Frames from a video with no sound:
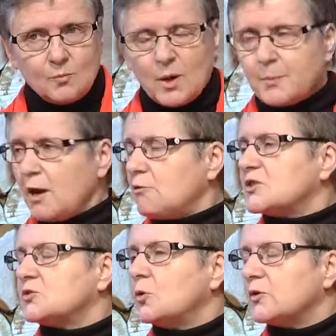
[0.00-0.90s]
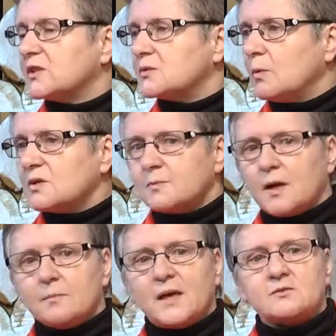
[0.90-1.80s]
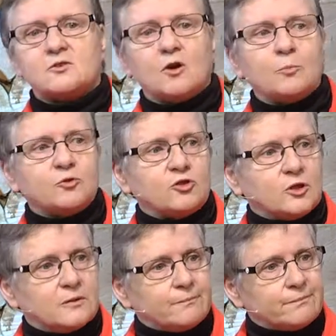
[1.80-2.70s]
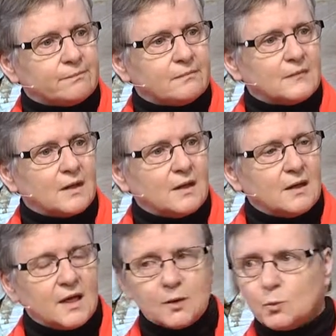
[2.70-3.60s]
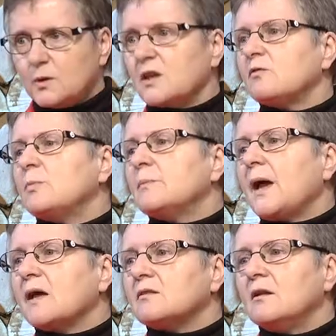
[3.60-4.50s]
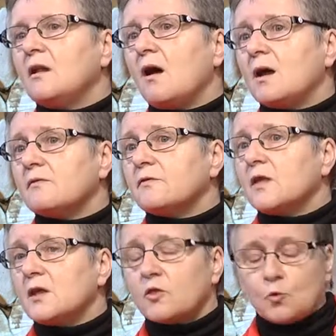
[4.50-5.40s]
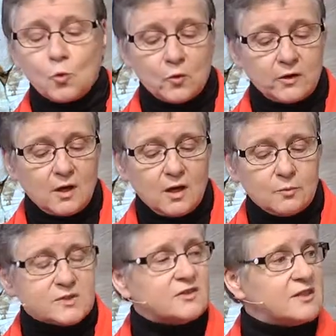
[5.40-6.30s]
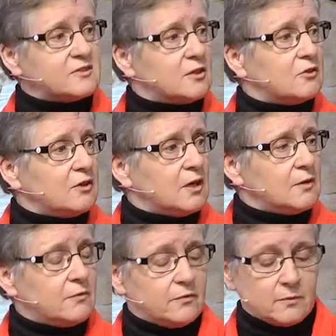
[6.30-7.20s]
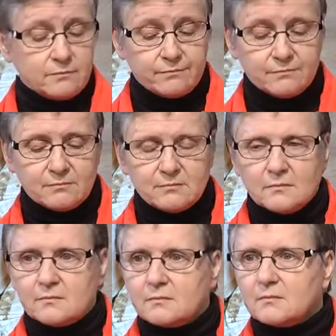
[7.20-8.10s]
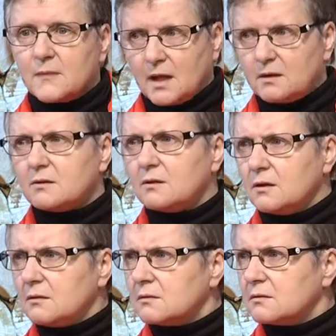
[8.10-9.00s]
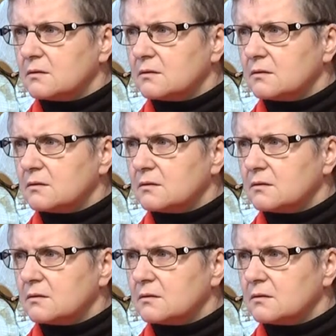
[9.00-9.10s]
My parents thought this was my best option. It would give me back the life they thought I was destined to live. And it did.